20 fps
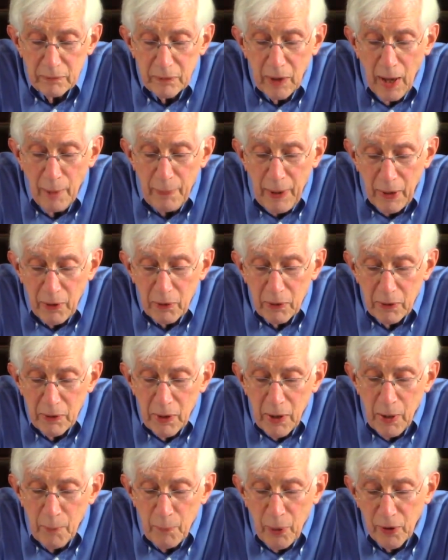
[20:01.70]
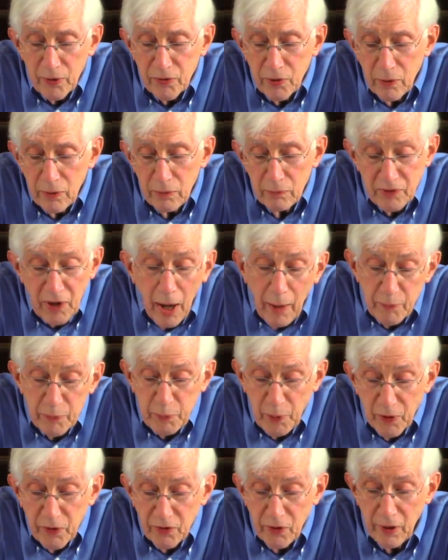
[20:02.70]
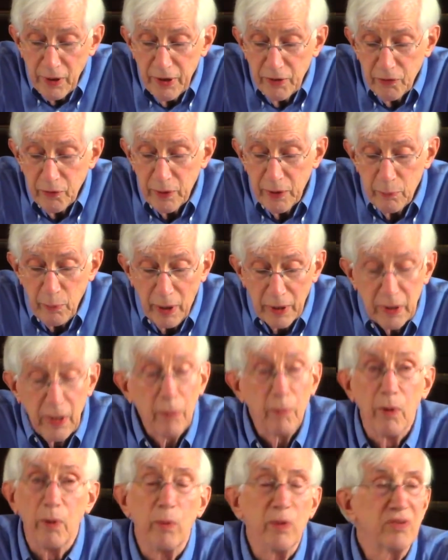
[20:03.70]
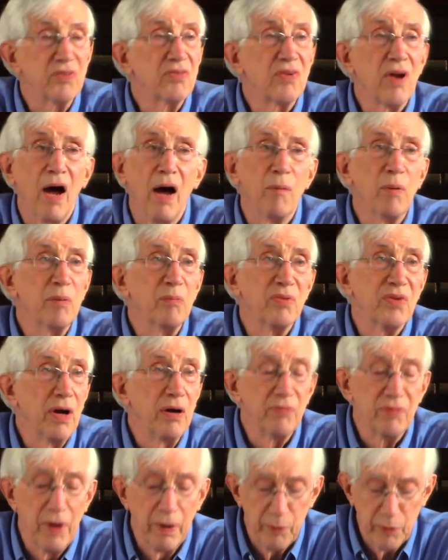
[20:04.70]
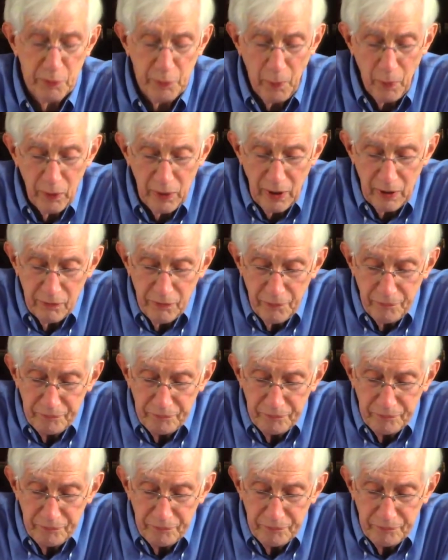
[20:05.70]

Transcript: about Tom's personal history in Montgomery, which Tom himself never spoke of.